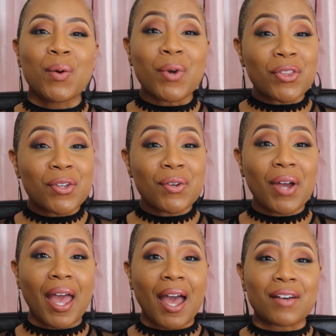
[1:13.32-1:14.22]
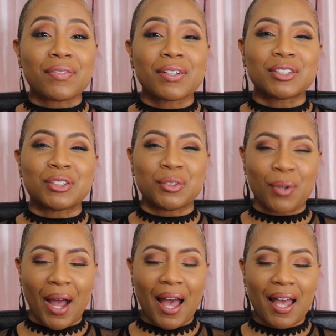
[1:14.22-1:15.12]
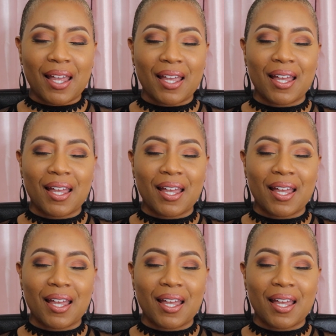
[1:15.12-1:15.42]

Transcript: Whether you have dry,